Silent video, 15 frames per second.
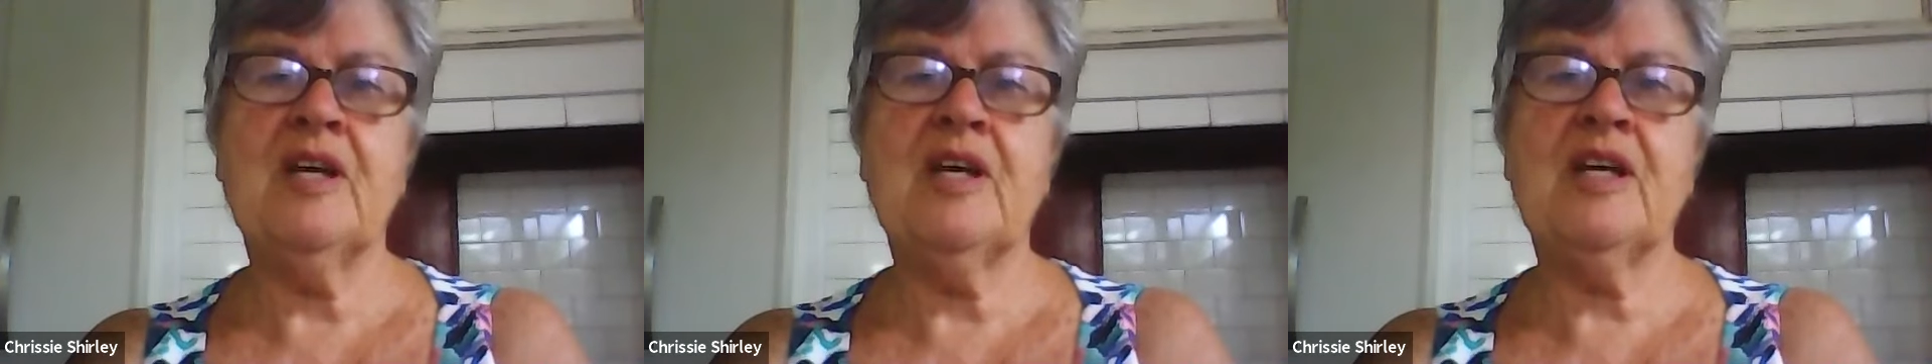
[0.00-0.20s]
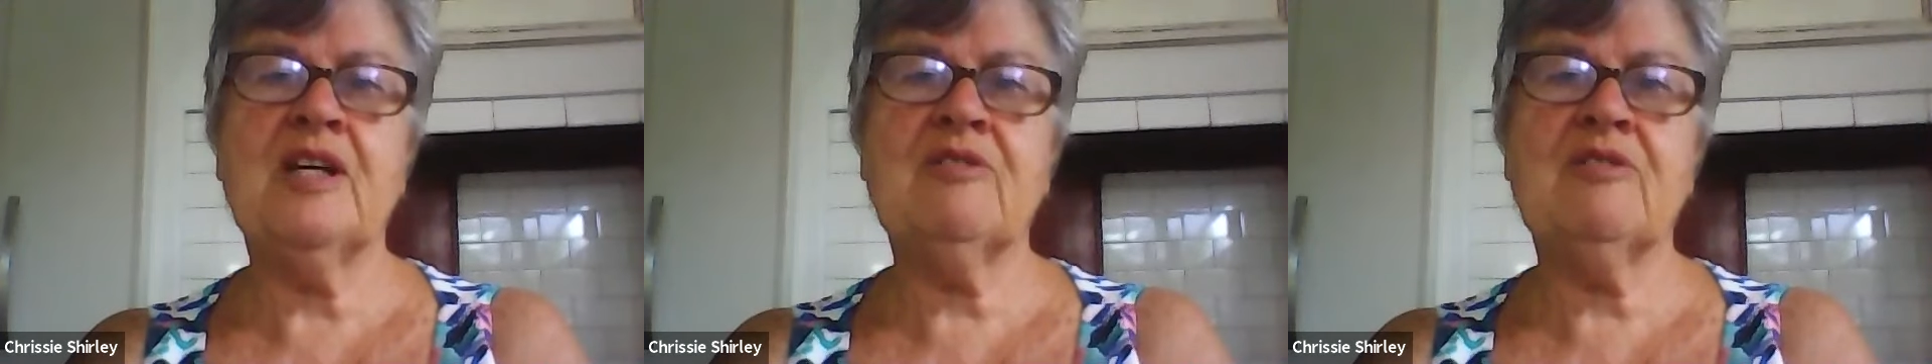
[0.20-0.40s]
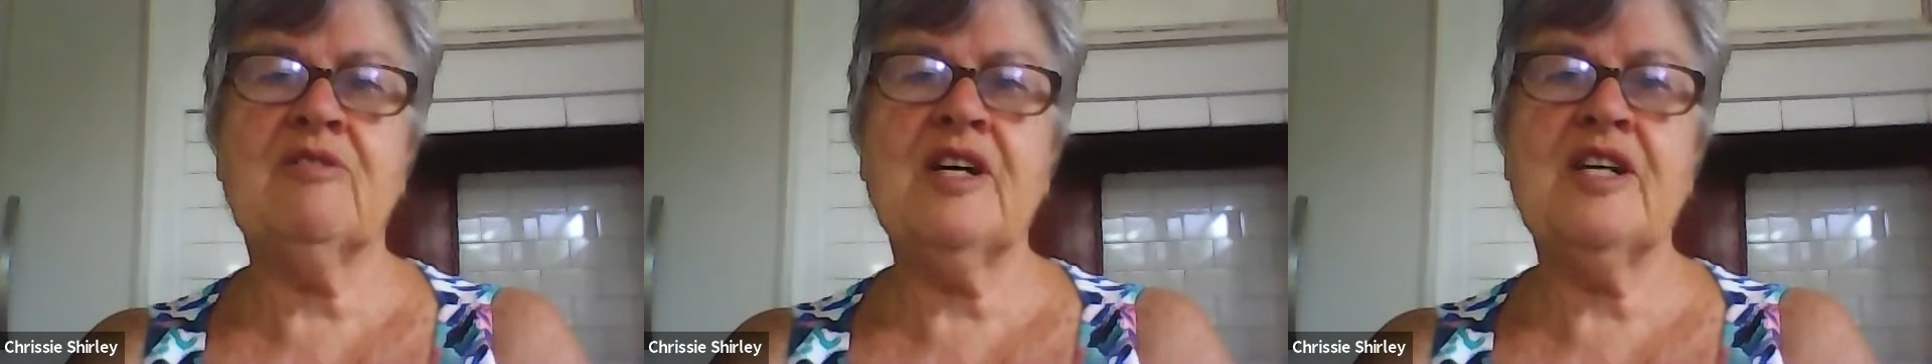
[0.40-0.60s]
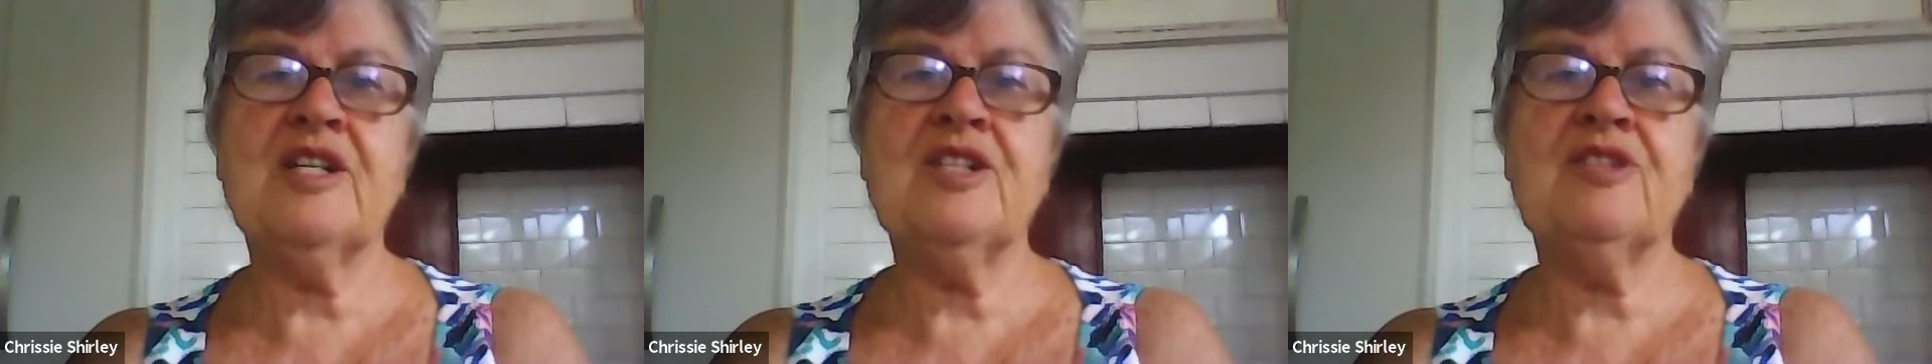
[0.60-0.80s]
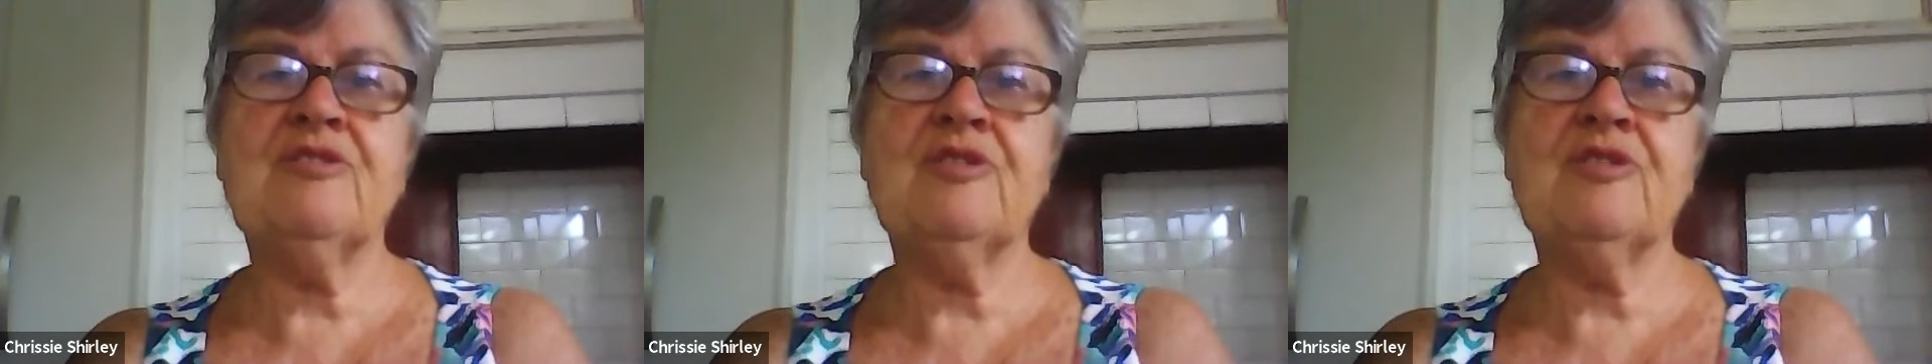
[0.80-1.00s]
Anger,
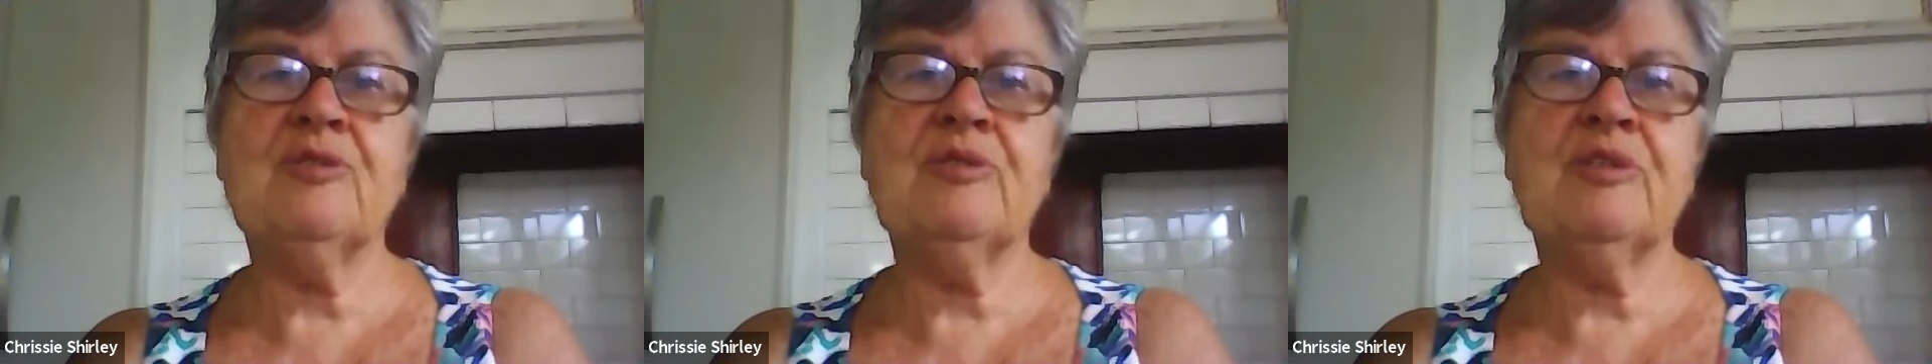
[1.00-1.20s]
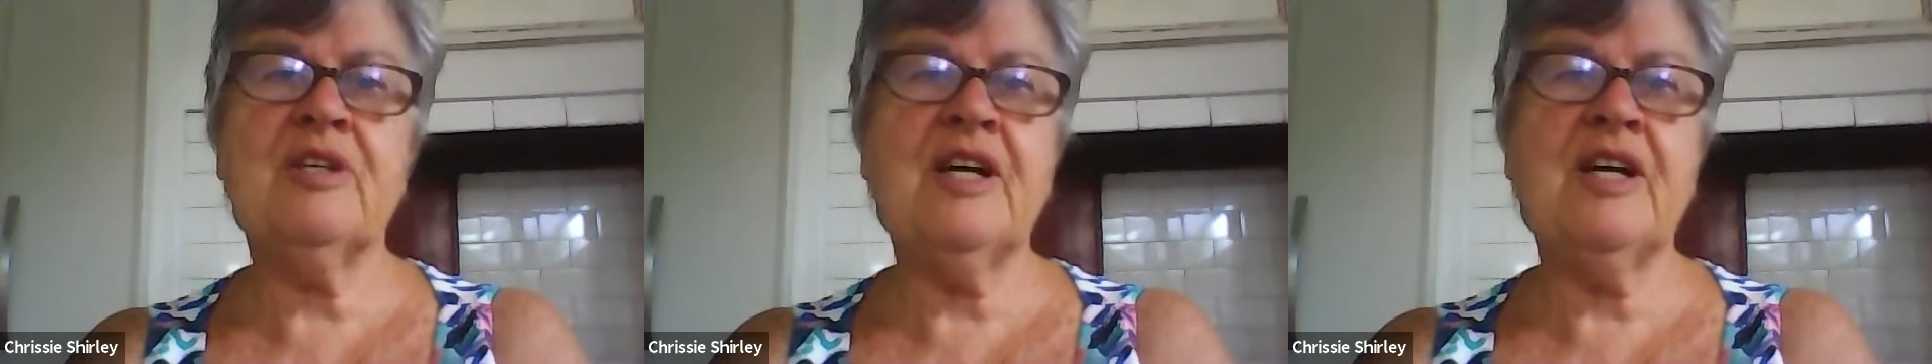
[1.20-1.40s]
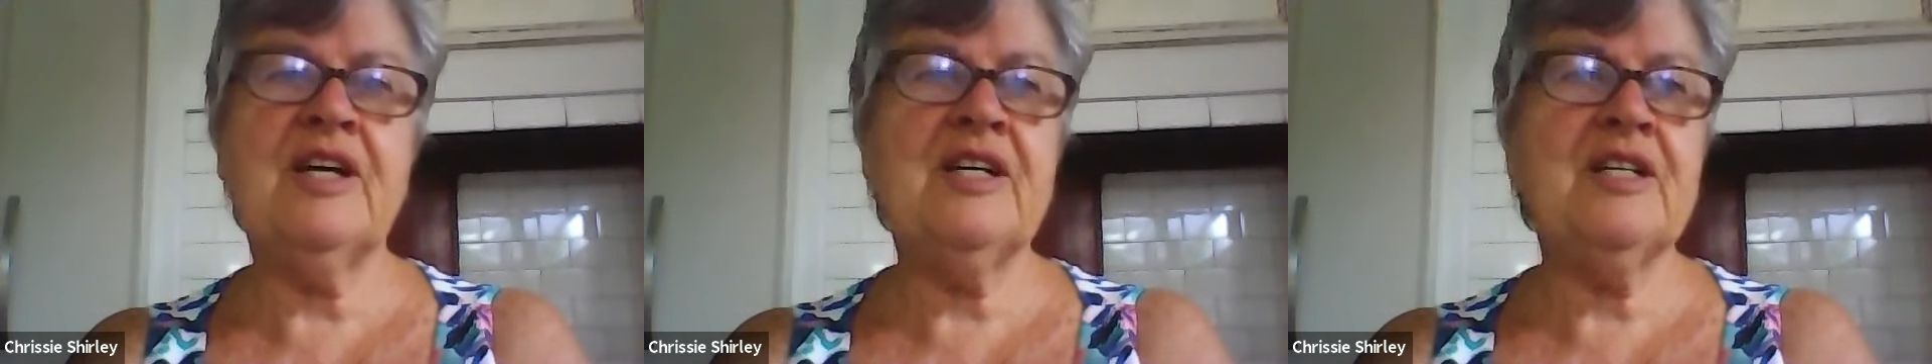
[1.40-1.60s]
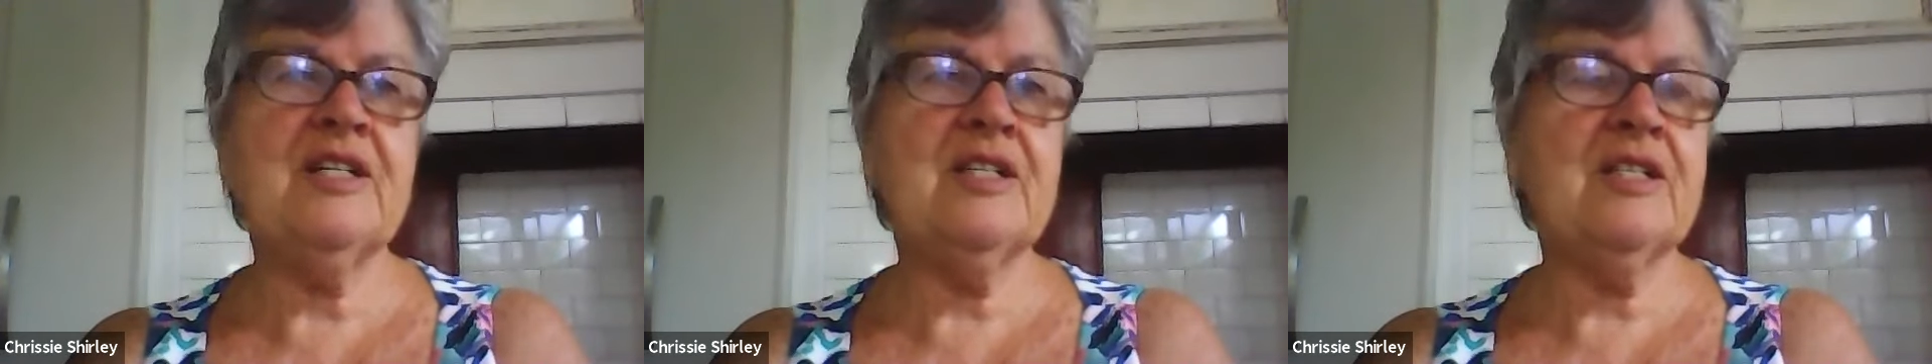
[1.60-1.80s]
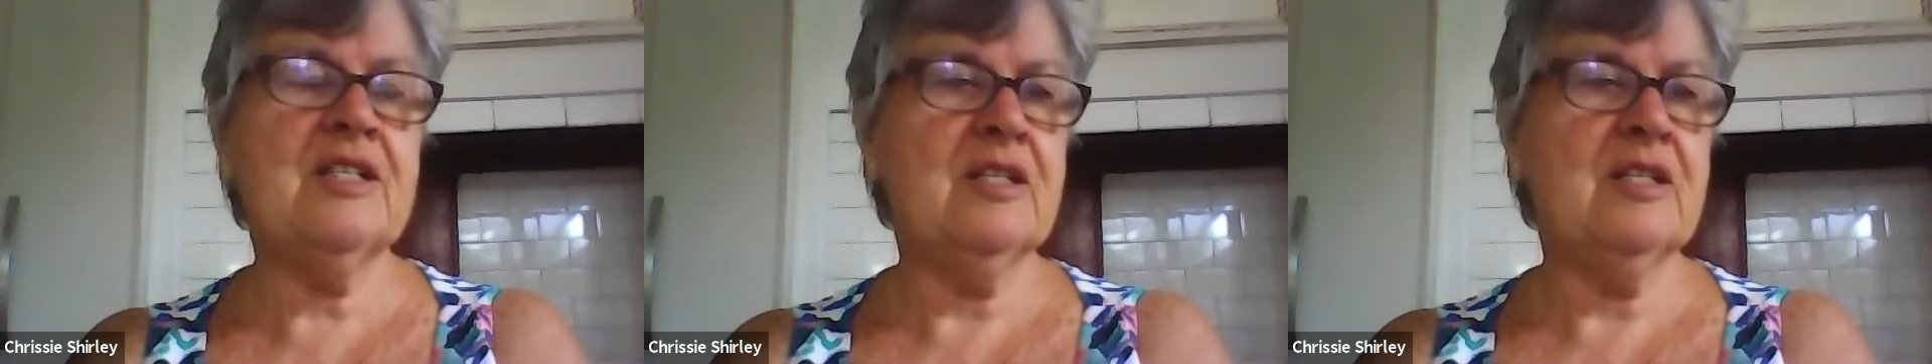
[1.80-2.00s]
rage, fury,
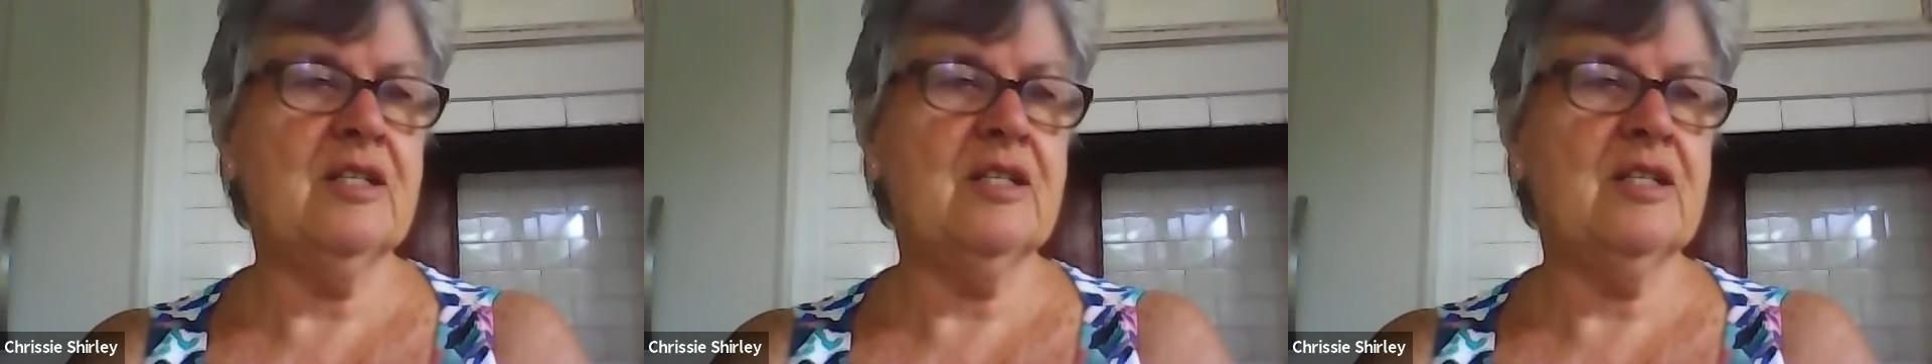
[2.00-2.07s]
hate,